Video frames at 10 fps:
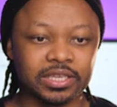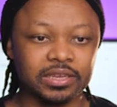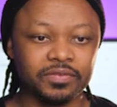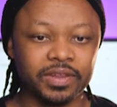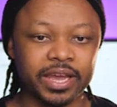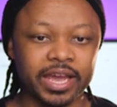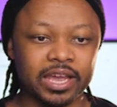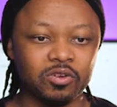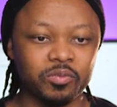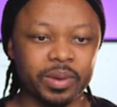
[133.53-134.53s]
Steve, the
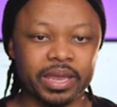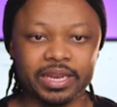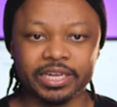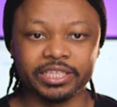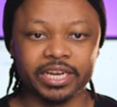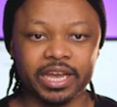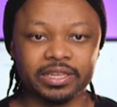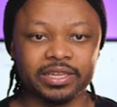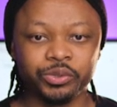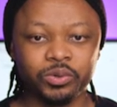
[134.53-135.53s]
guy who made the
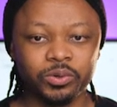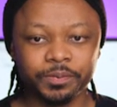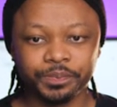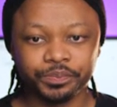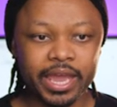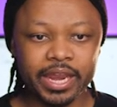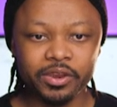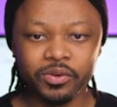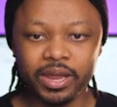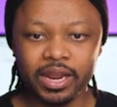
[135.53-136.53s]
chat tool,
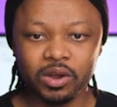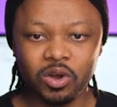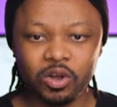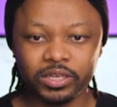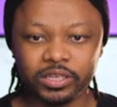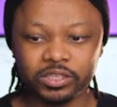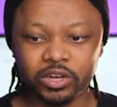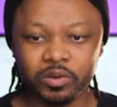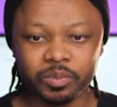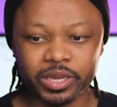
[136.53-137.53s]
and you're gonna go on the
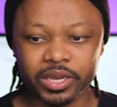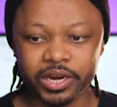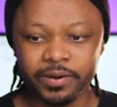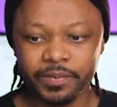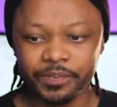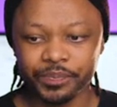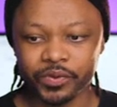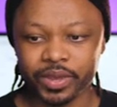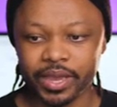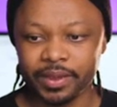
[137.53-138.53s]
top here,
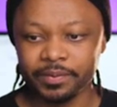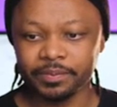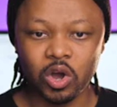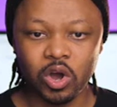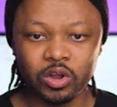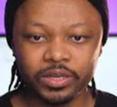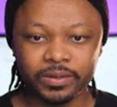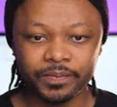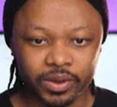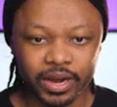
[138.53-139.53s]
okay?
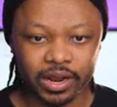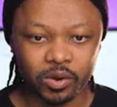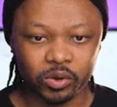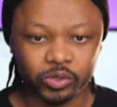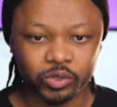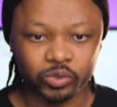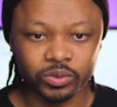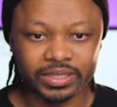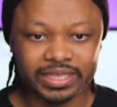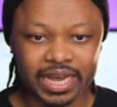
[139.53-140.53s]
Code, you're gonna go to
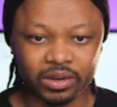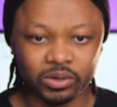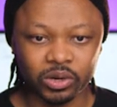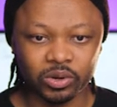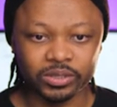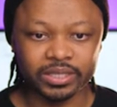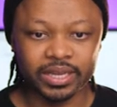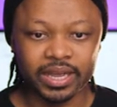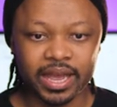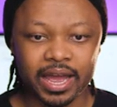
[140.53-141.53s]
download
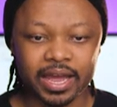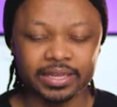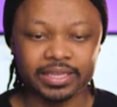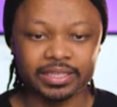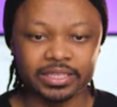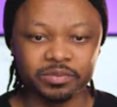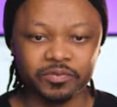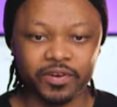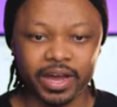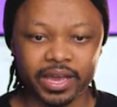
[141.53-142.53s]
uh, the zip
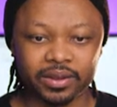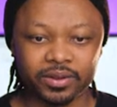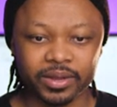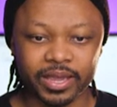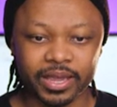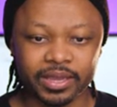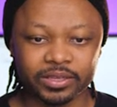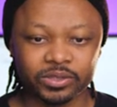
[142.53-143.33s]
file, okay?